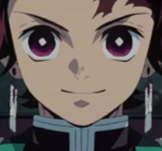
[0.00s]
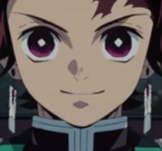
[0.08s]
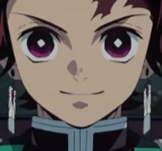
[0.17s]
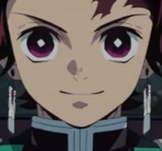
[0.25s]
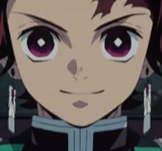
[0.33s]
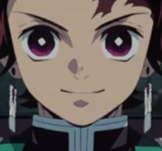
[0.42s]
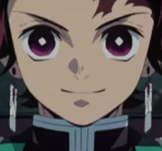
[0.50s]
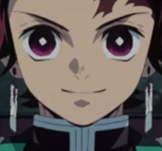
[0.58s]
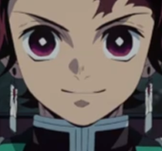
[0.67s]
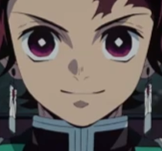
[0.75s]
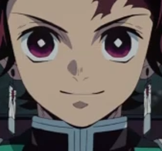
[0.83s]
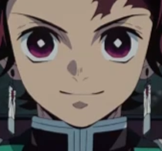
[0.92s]

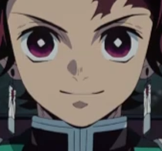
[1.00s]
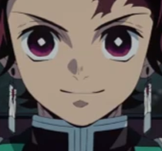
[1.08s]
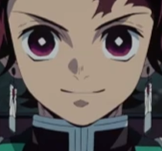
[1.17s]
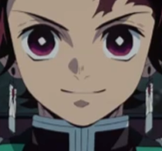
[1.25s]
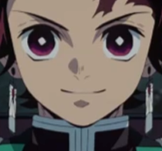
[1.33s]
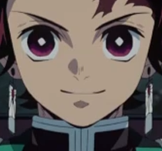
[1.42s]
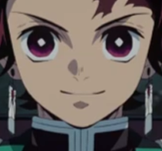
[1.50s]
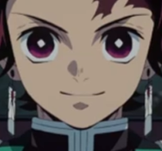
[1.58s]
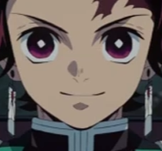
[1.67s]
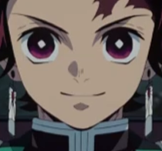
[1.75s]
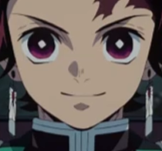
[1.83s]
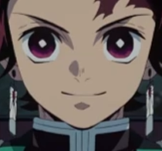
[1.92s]

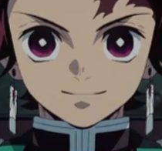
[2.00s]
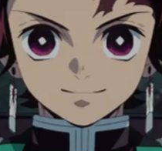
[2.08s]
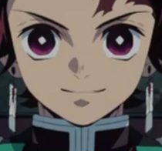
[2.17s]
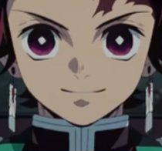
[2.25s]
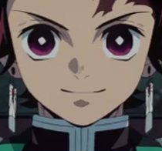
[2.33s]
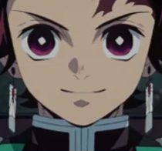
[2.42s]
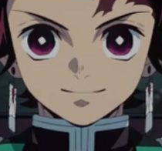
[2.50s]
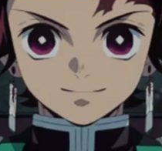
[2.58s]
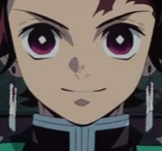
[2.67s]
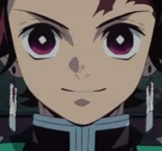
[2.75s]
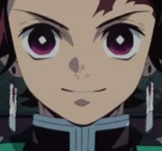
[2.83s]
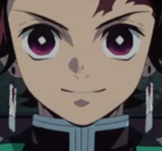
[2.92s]

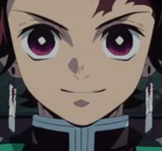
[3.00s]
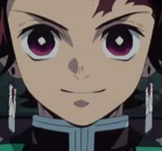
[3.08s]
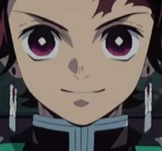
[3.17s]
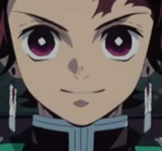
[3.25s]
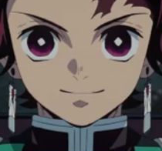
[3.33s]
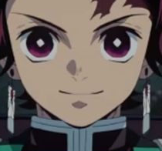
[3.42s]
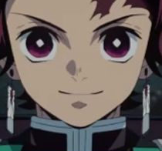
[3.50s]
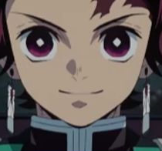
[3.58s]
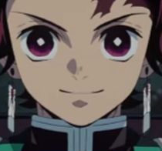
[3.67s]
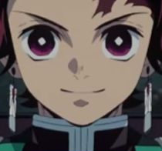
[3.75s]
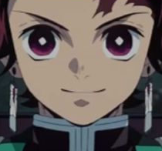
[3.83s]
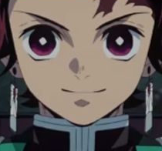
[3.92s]

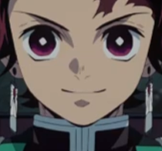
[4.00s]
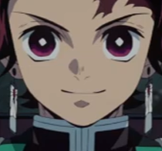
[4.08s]
(silent)